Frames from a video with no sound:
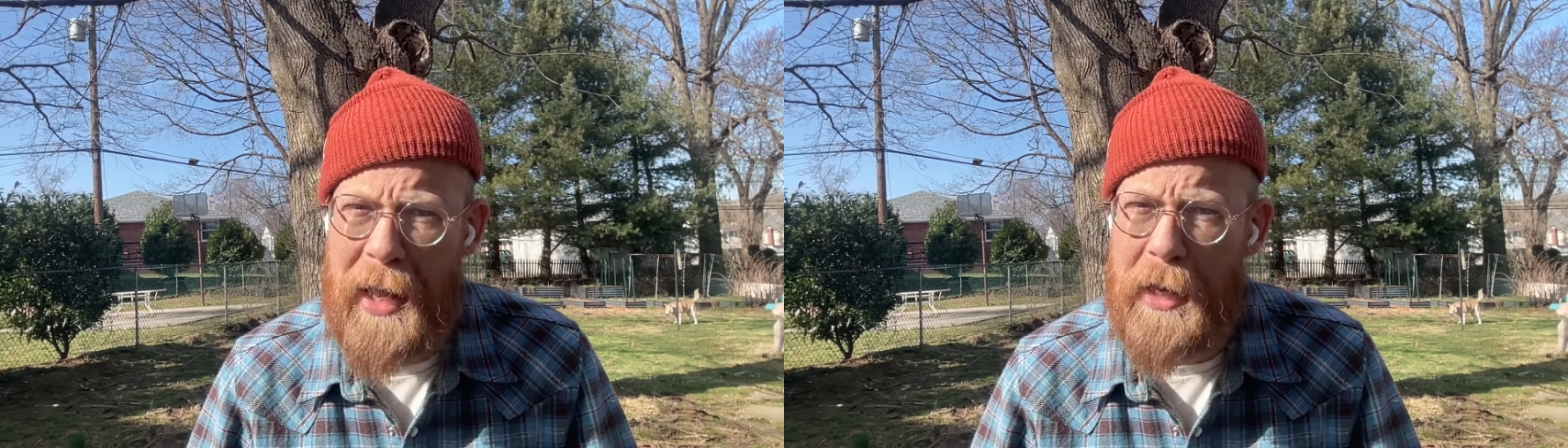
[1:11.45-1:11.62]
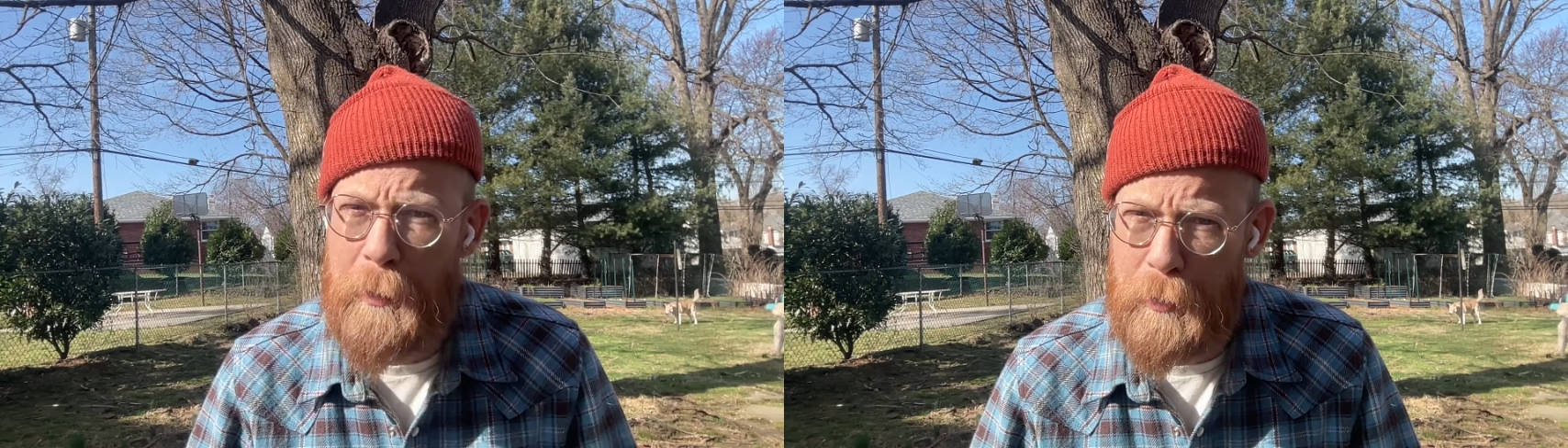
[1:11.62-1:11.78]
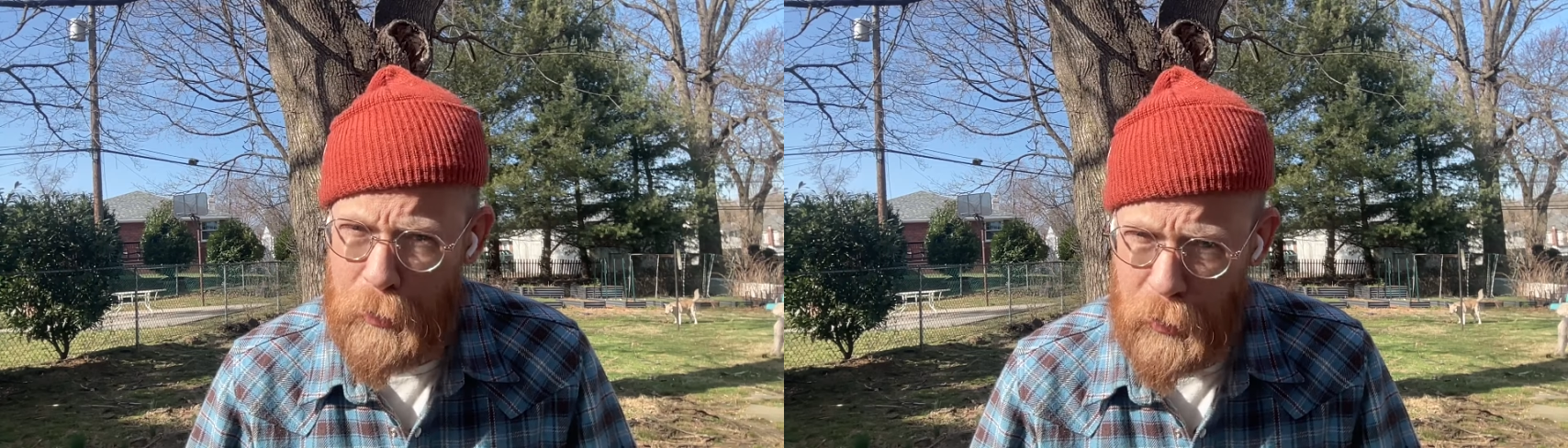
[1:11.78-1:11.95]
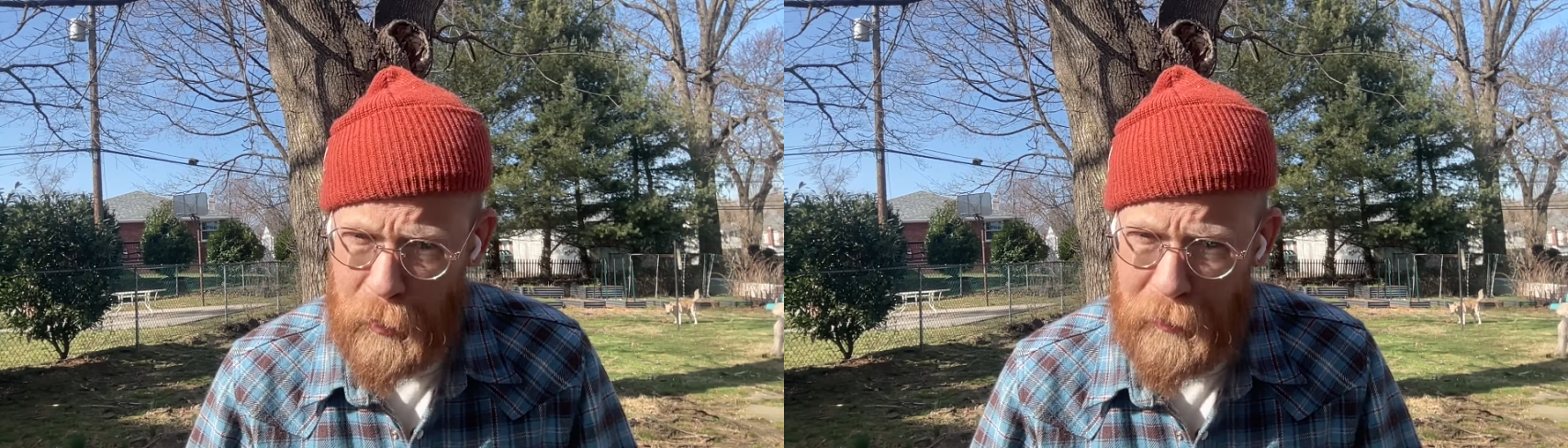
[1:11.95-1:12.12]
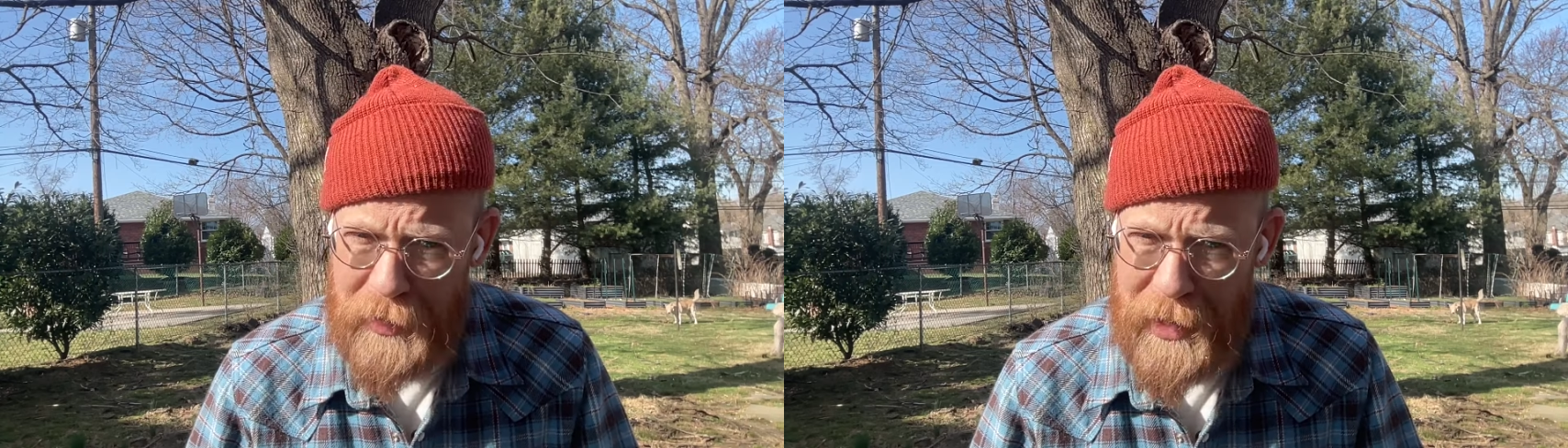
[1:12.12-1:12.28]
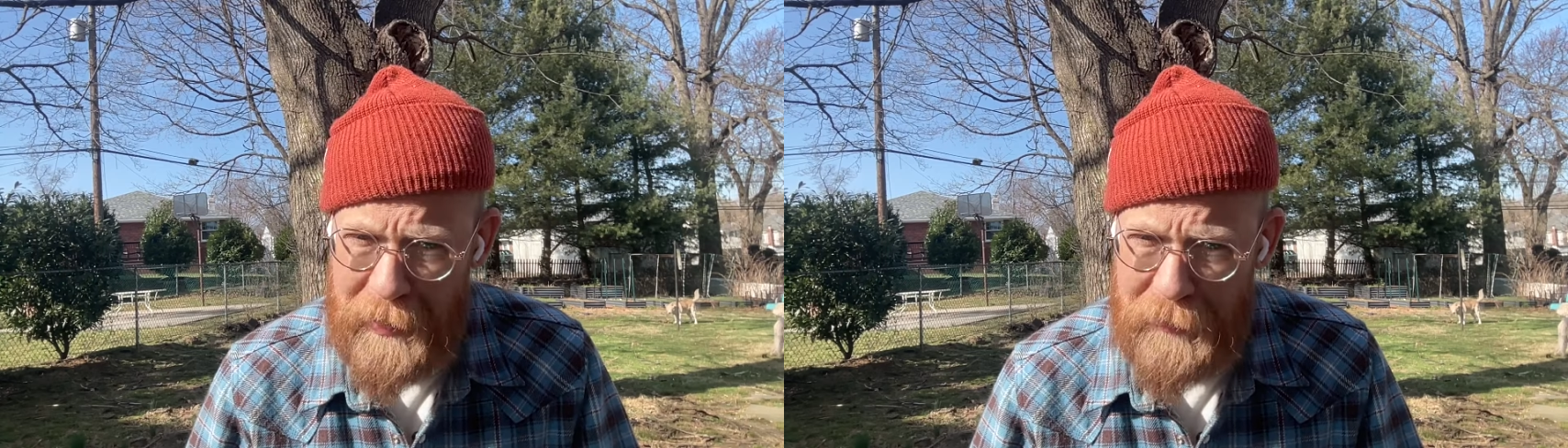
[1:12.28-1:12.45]
and
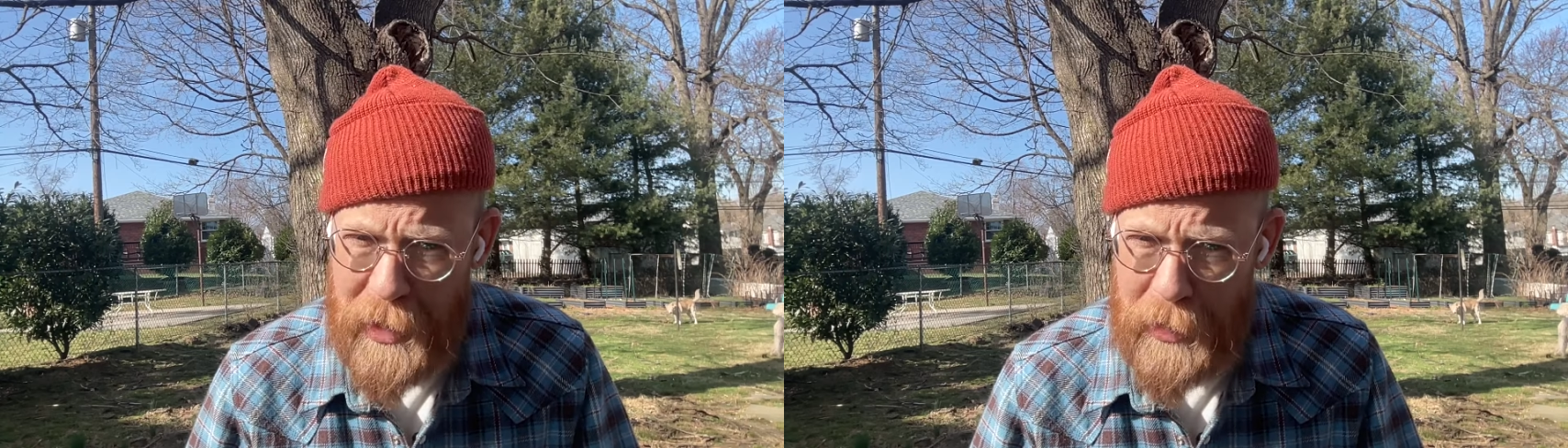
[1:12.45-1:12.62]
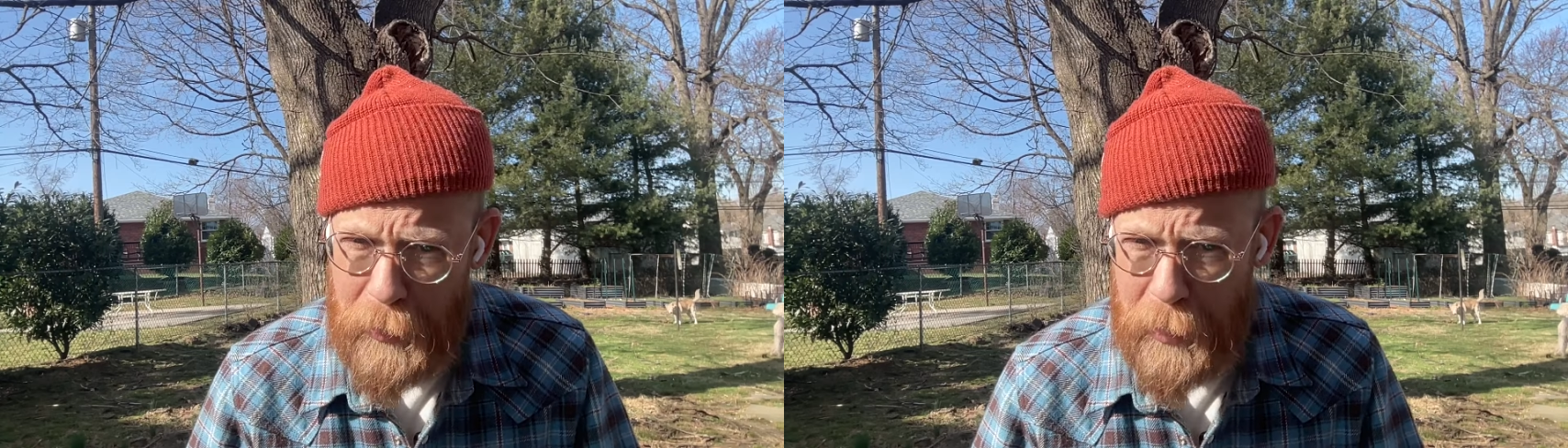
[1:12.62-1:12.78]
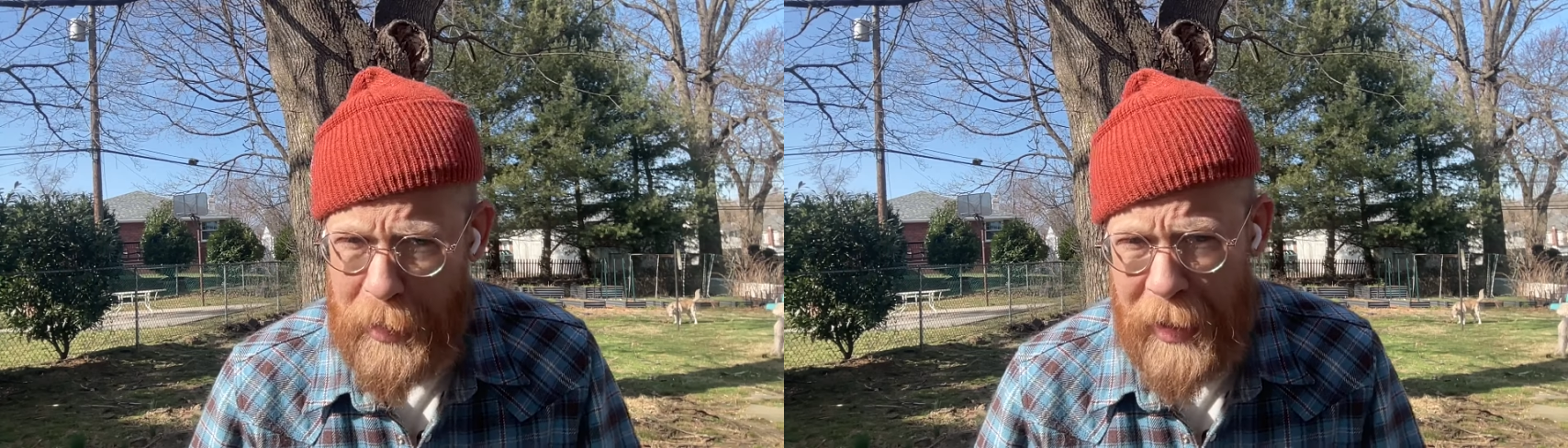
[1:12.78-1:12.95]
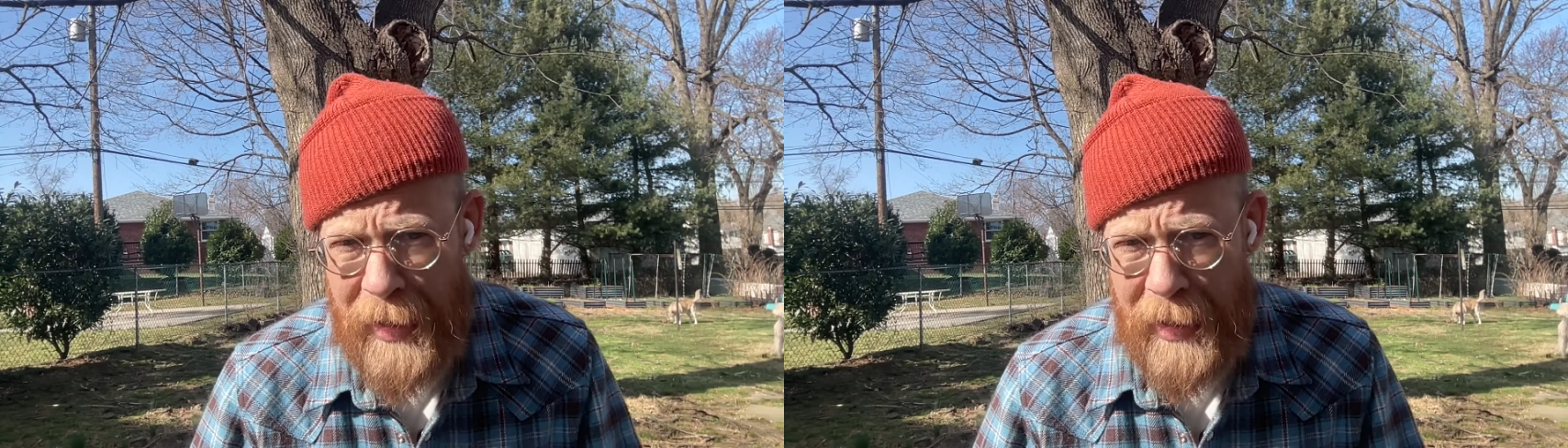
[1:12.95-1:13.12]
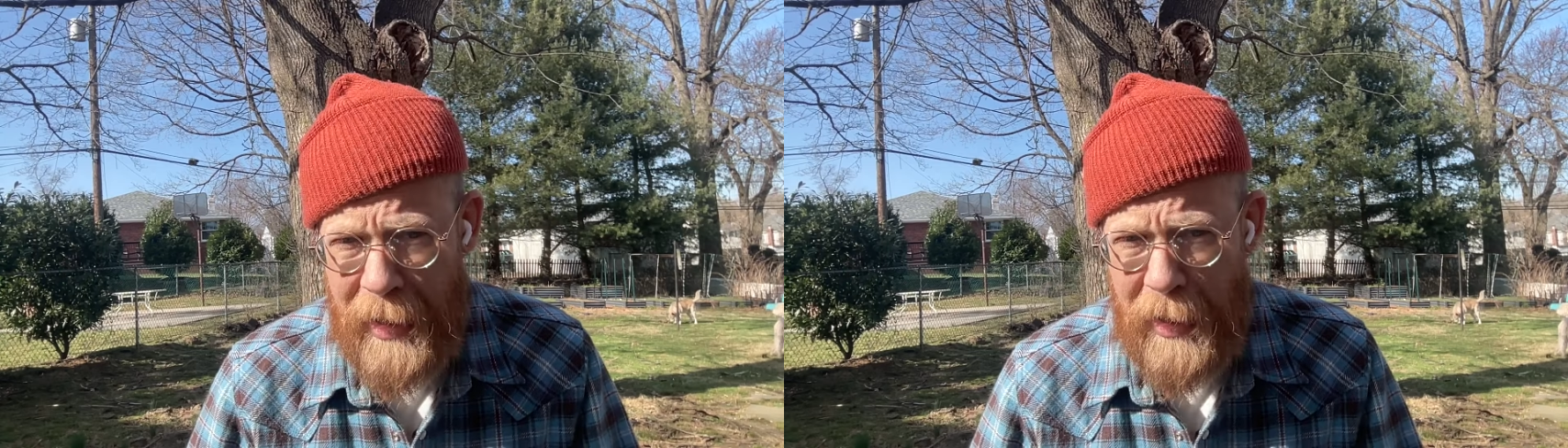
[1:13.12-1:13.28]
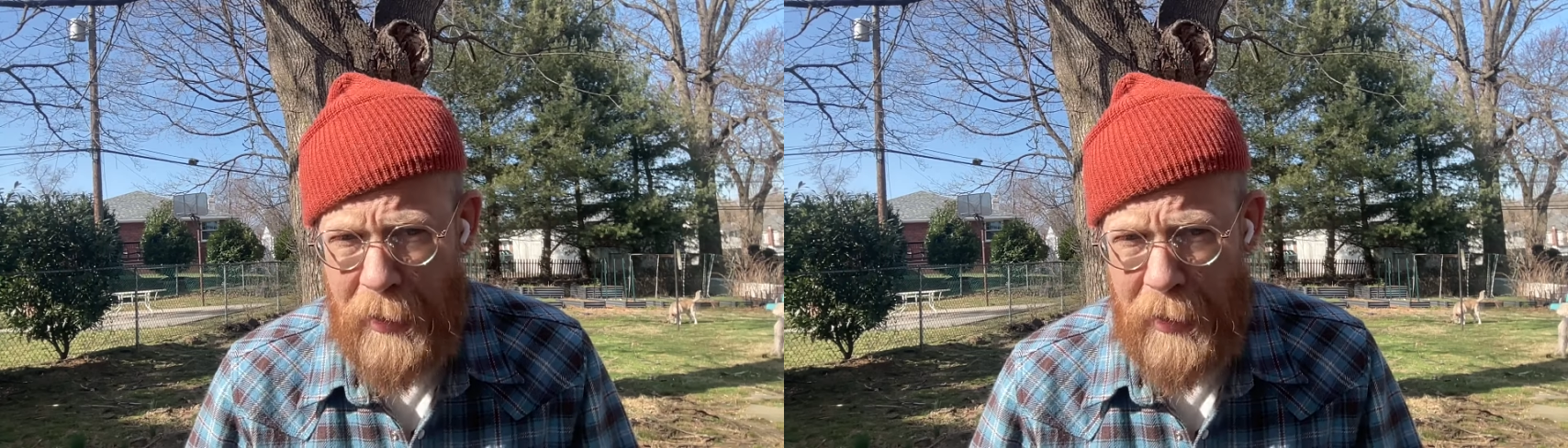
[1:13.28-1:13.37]
improved SAF.org,